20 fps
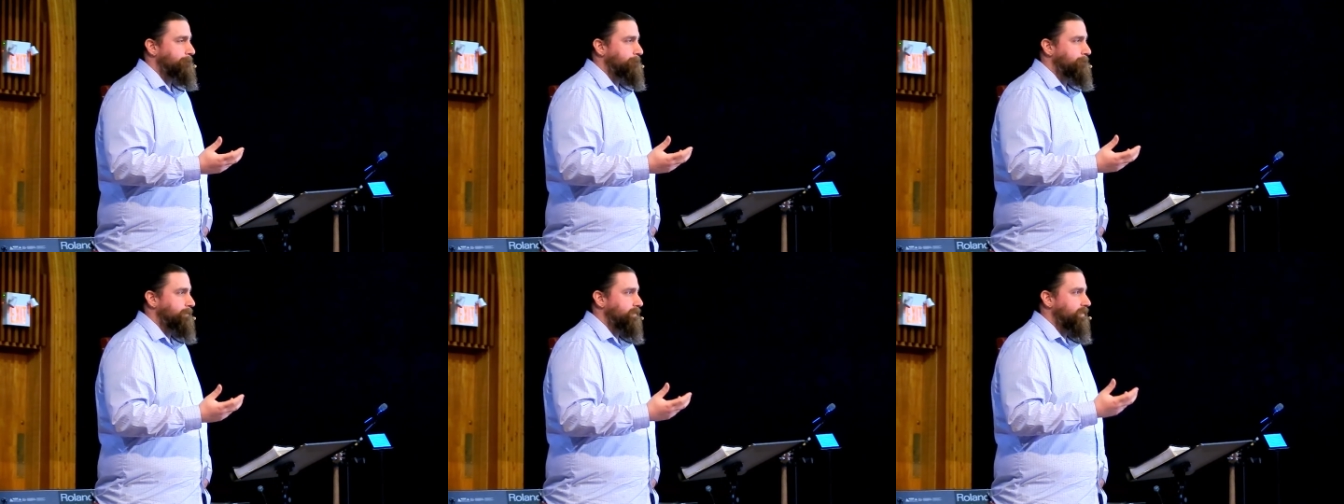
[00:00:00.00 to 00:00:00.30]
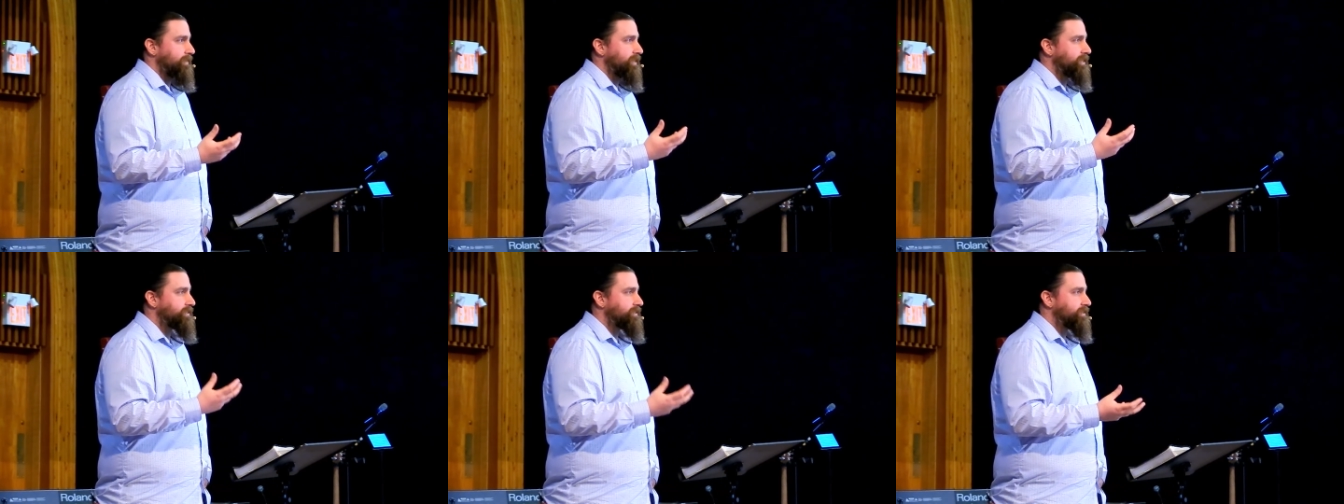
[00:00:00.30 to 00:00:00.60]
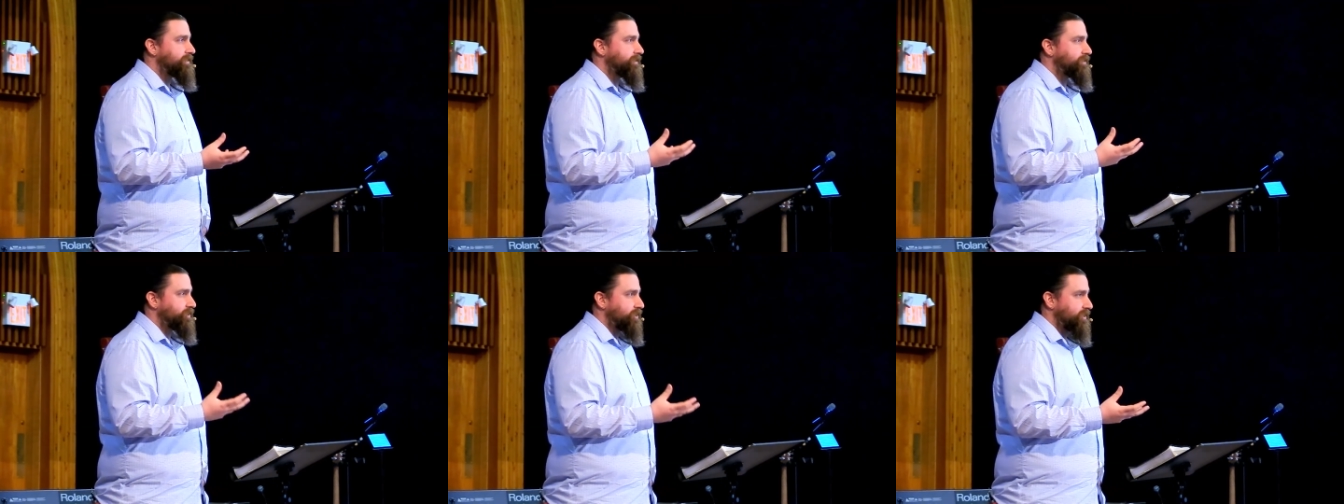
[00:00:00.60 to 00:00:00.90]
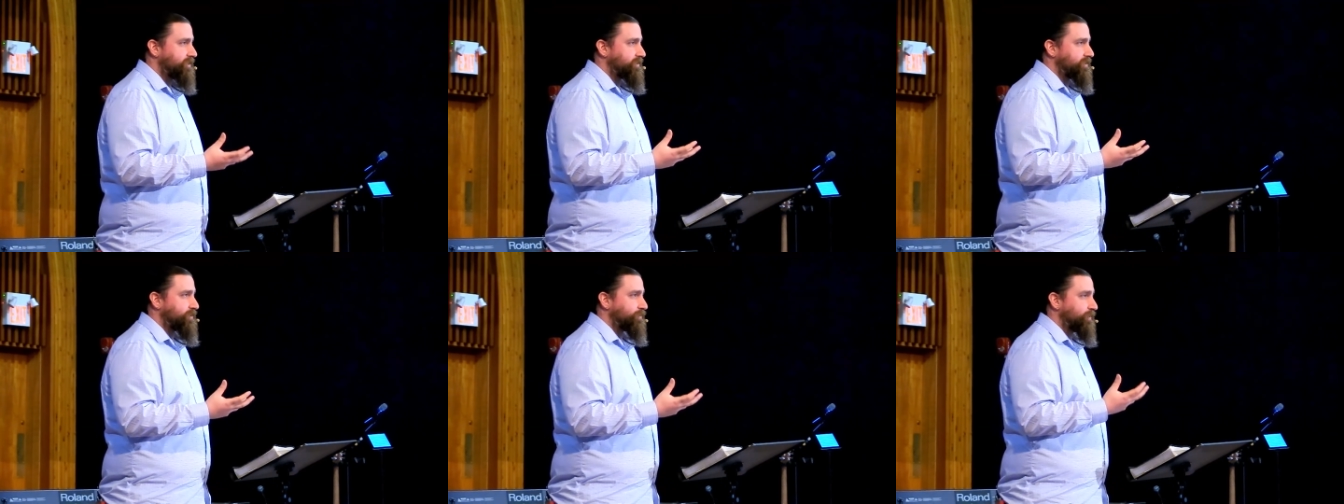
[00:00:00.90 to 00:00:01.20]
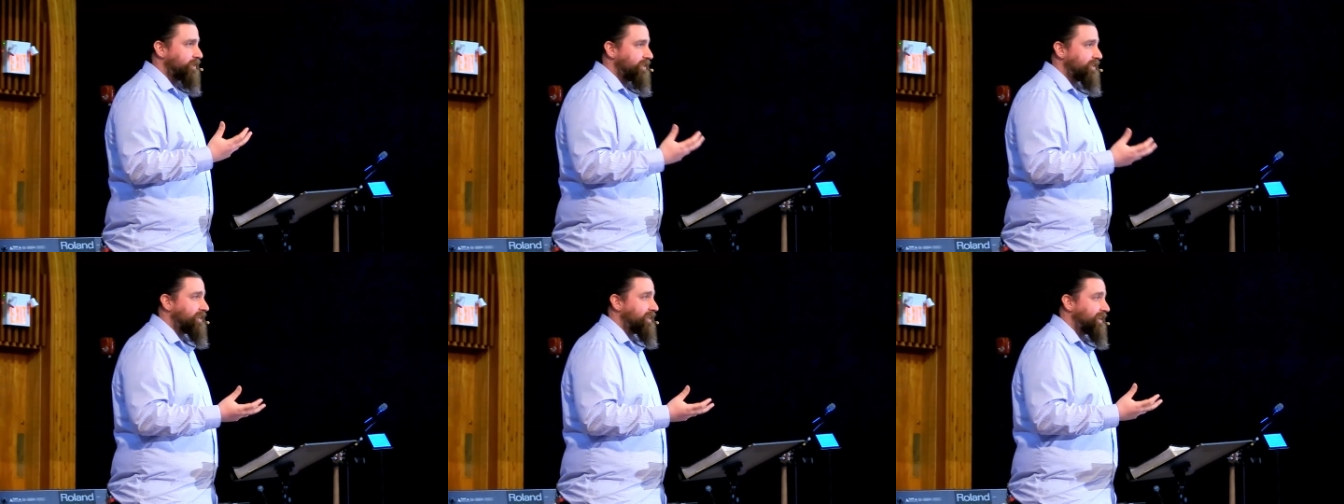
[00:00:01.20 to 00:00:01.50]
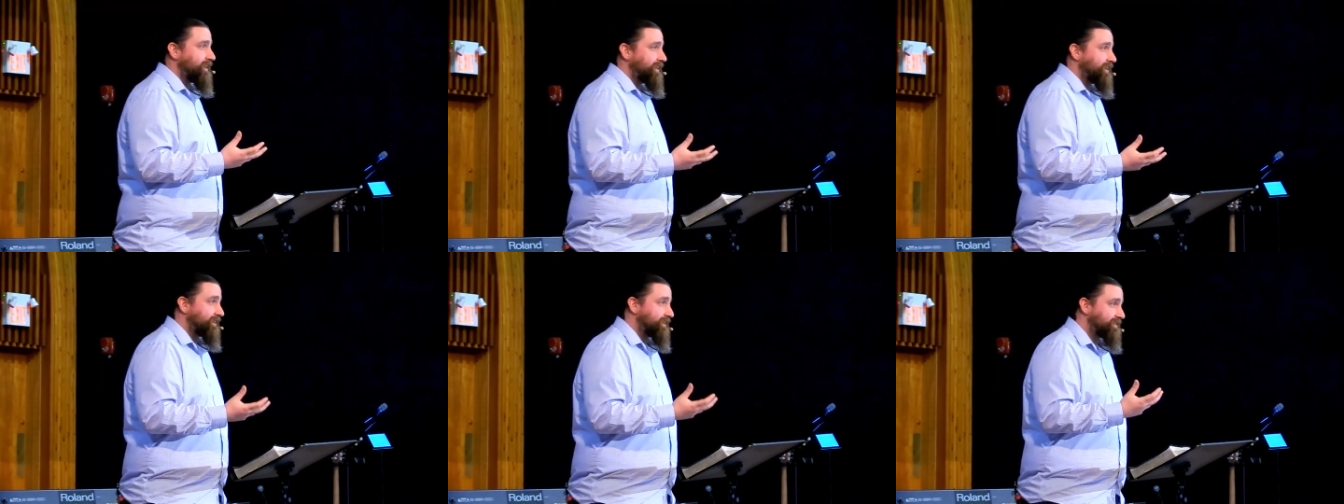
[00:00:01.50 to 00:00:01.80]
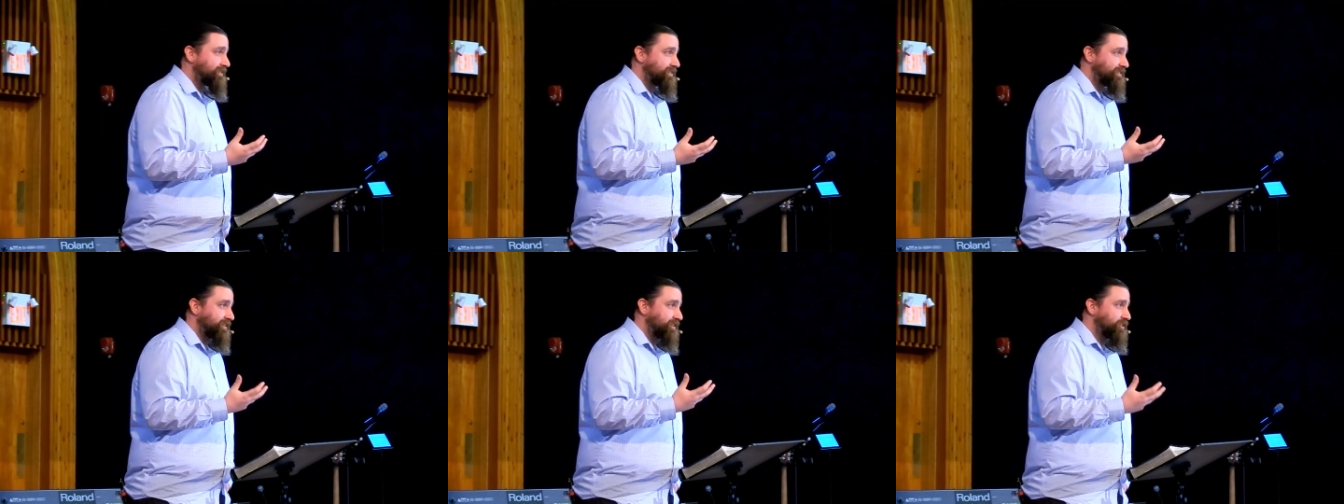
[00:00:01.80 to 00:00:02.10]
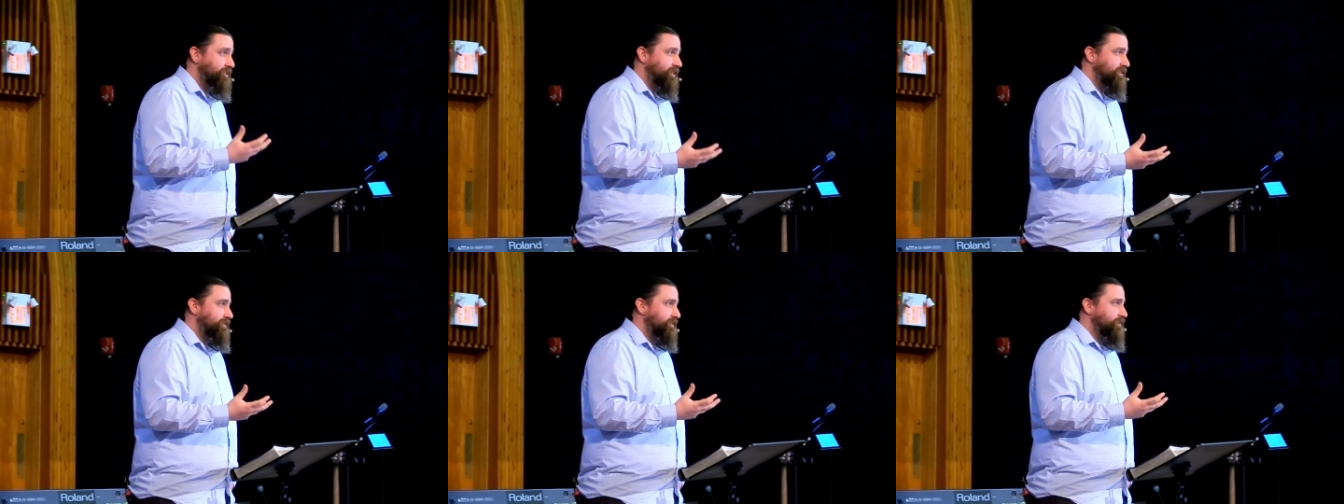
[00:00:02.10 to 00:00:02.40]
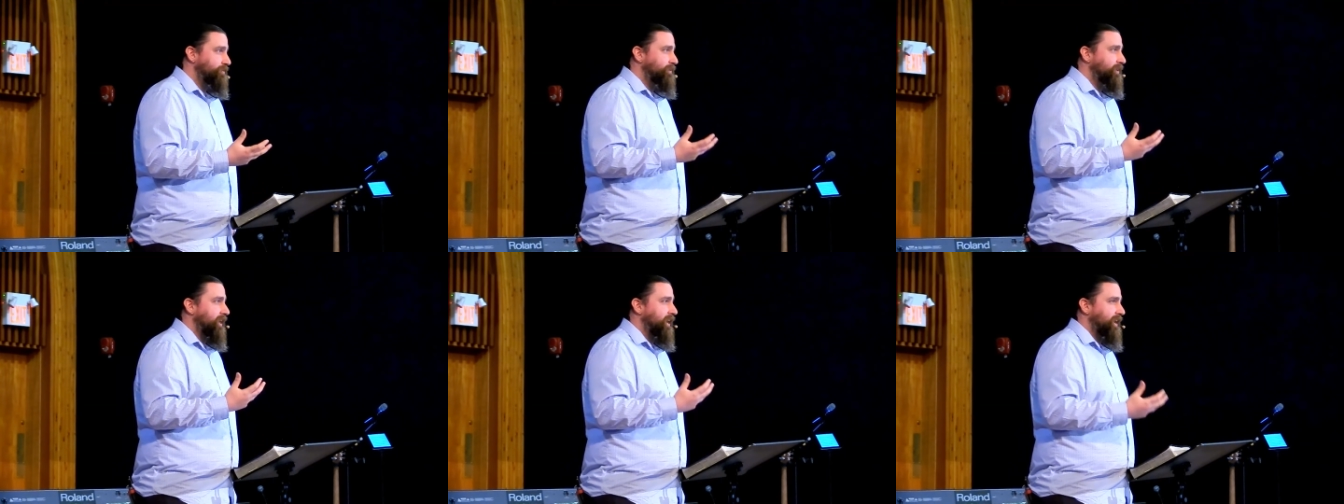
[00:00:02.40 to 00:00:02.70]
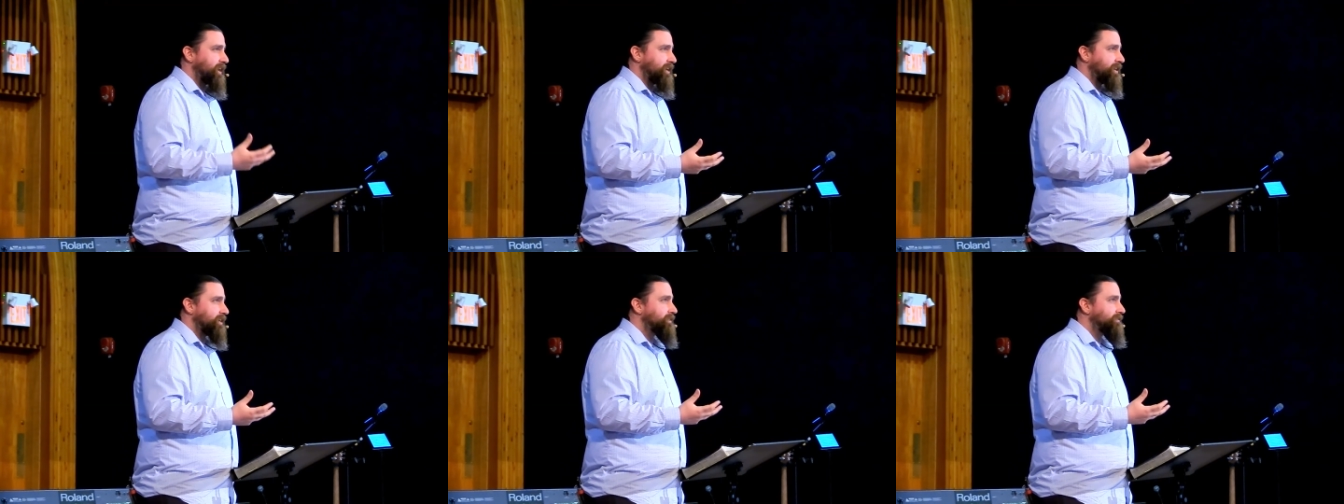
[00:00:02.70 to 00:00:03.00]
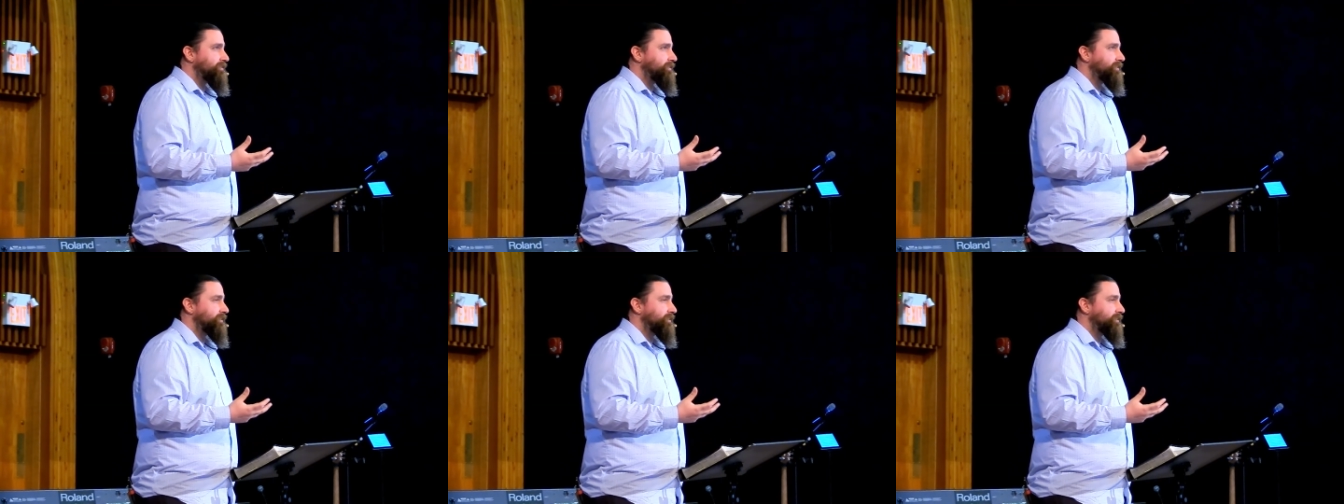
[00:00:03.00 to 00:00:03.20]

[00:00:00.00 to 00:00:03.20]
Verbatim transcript: This is the Jesus we need, and this is the Jesus we have